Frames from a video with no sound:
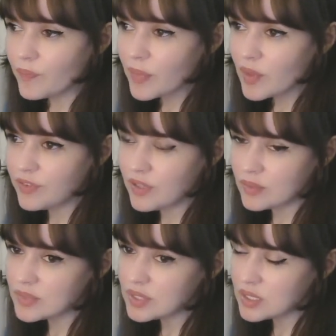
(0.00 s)

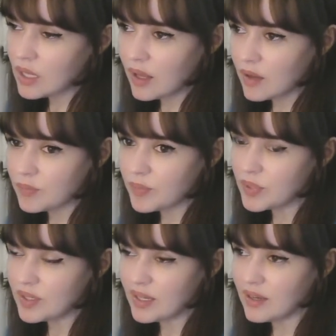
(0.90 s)
films per
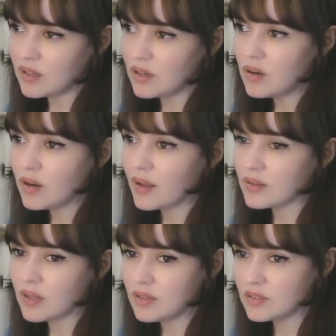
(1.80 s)
year, and they
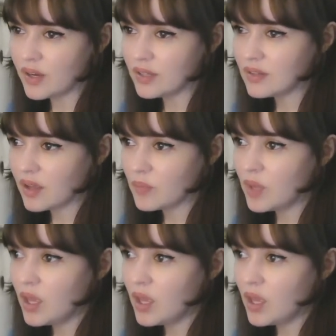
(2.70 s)
direct them,